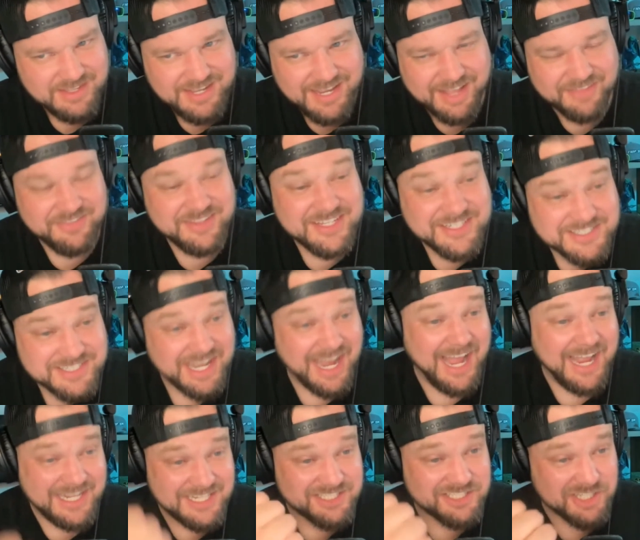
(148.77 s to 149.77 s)
And this
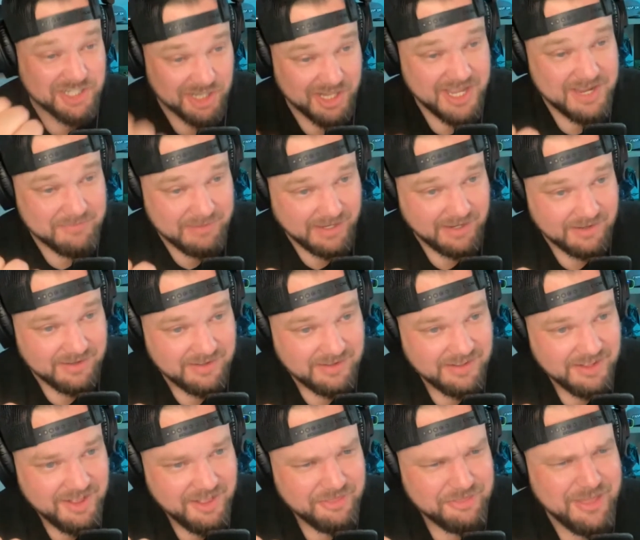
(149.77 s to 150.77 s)
guy is claiming
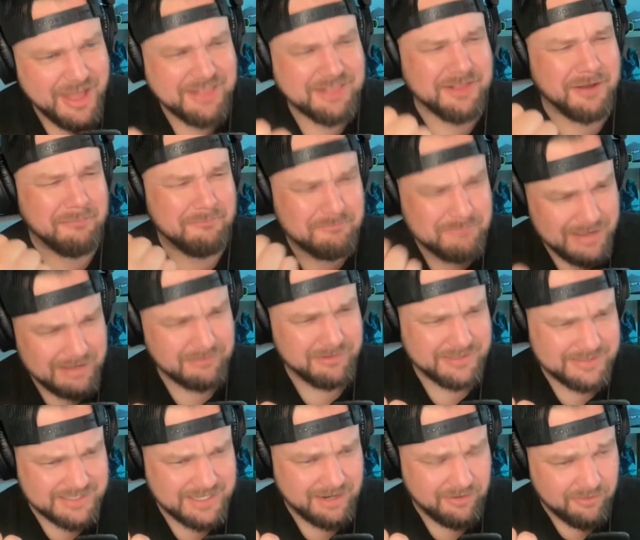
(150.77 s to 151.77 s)
that the
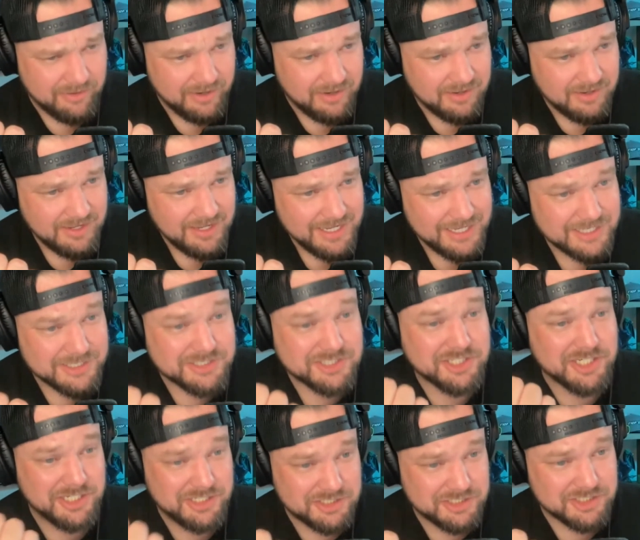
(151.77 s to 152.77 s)
military is
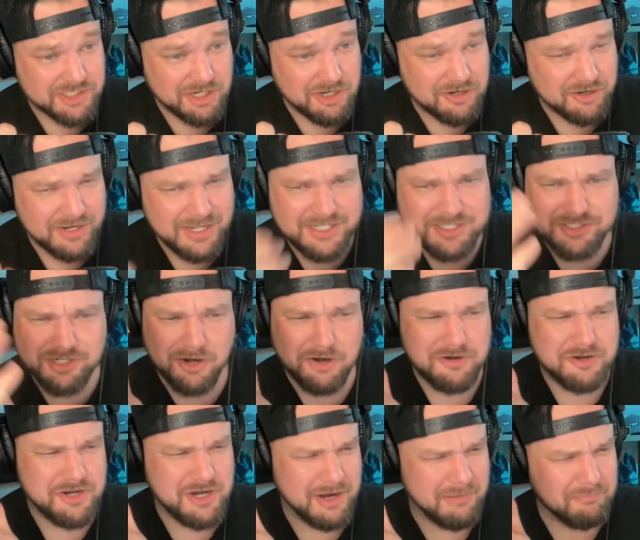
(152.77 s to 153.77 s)
concerned. It's our
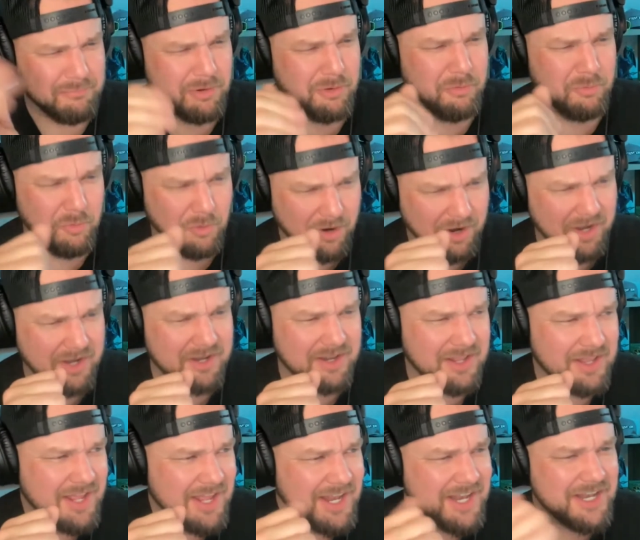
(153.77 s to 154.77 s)
number
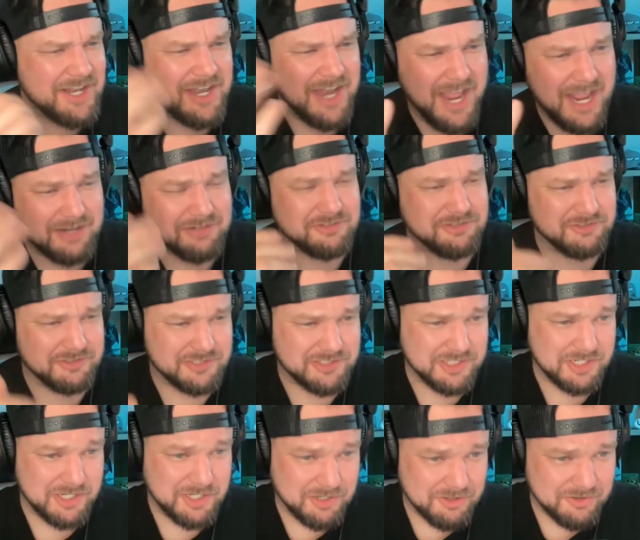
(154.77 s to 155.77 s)
one national
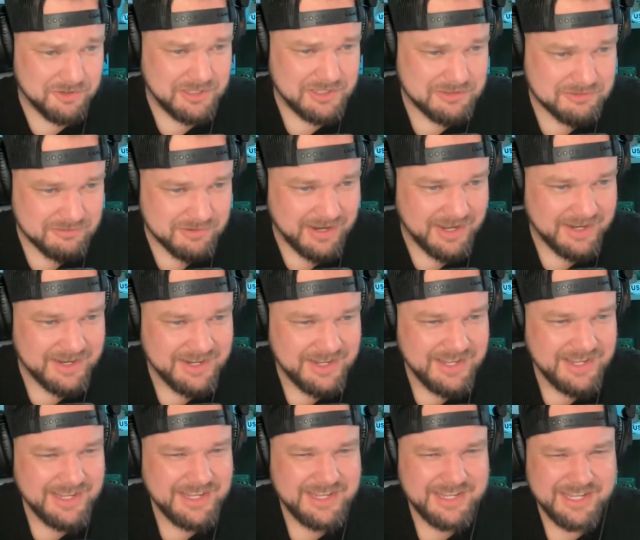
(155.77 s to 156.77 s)
security threat,
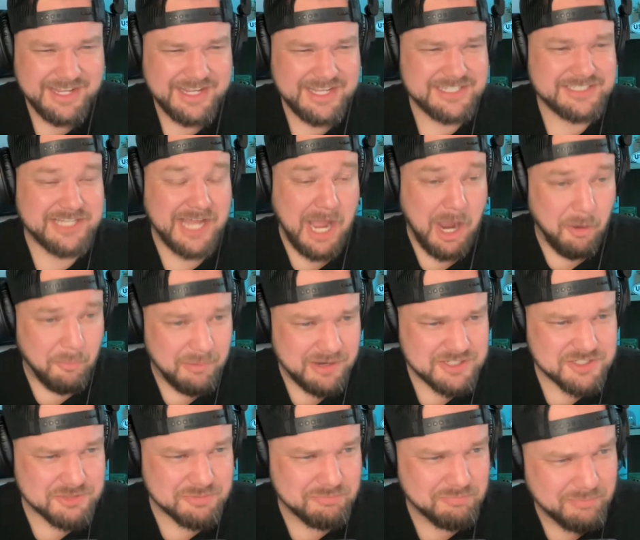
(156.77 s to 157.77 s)
is how
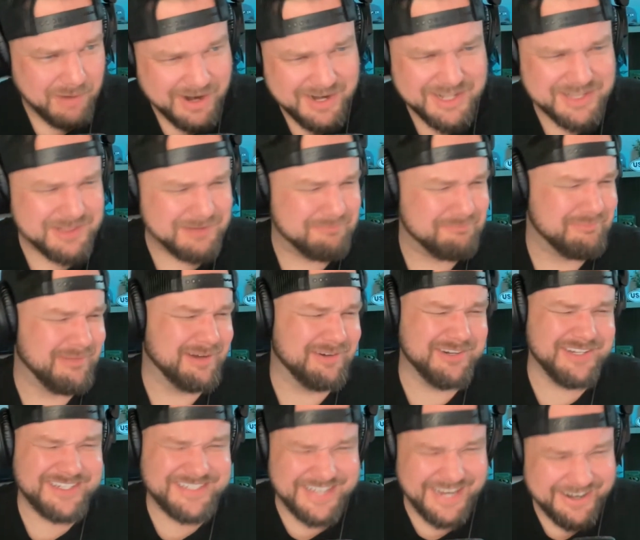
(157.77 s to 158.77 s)
much money the
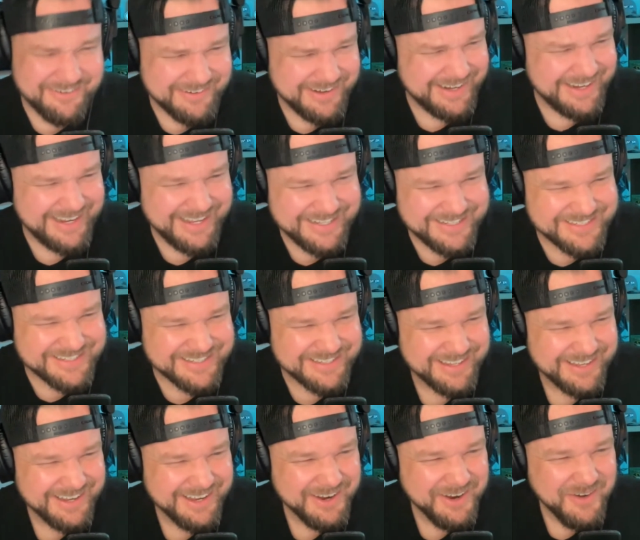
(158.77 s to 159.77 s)
military gets.
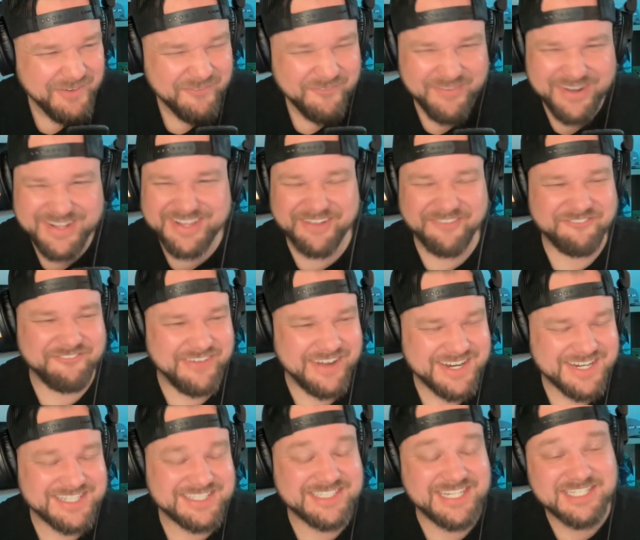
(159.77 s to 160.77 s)
What the
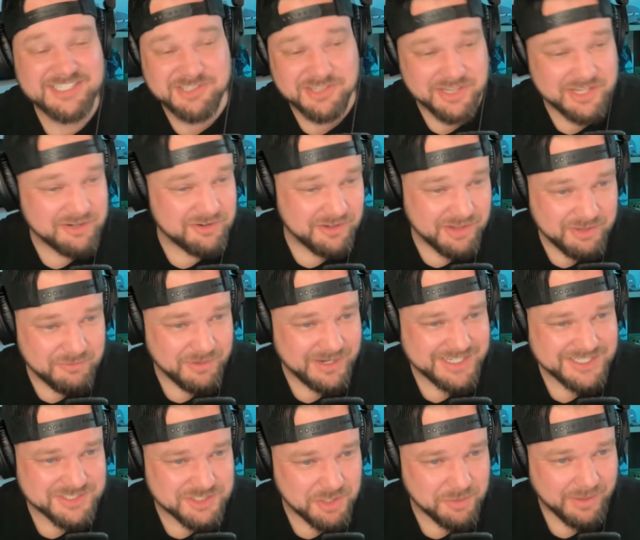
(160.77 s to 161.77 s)
fuck? Because that's literally
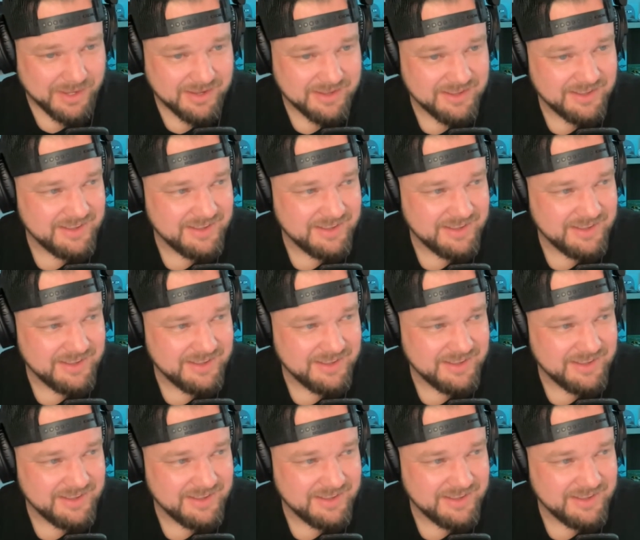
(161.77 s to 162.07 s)
what he's doing.